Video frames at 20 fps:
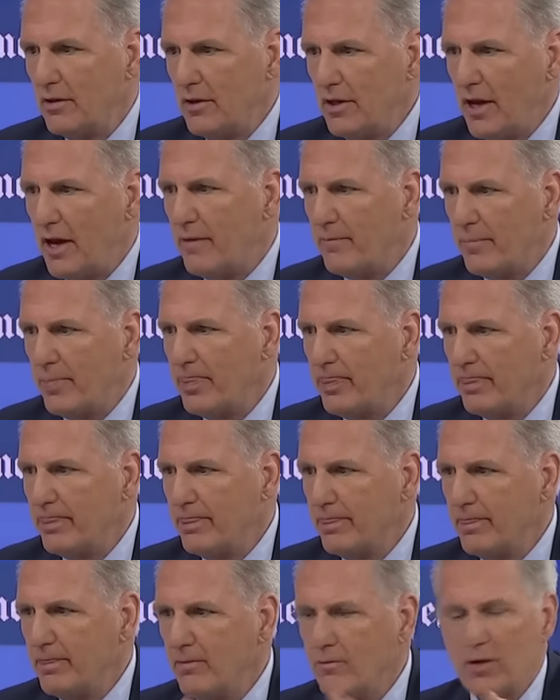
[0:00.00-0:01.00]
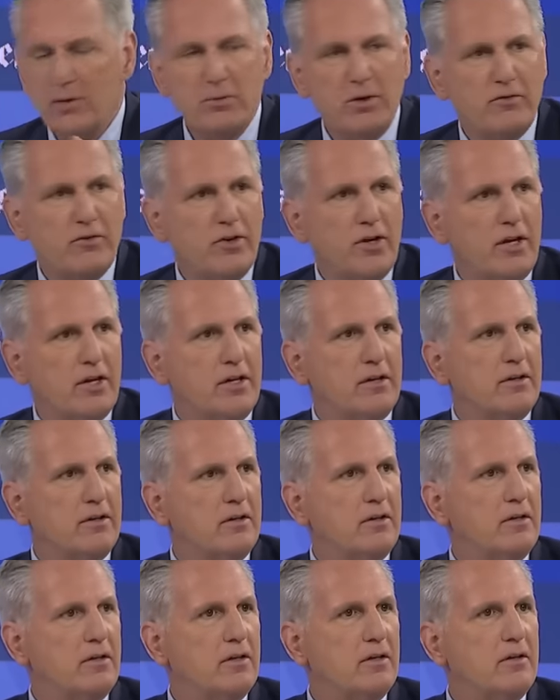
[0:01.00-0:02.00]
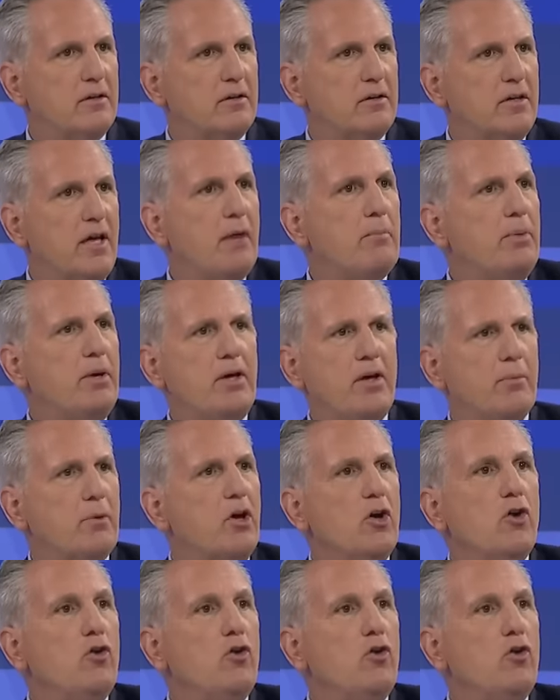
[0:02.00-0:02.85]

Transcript: Yeah. Why am I forgetting? Yeah, Bill Hemmer,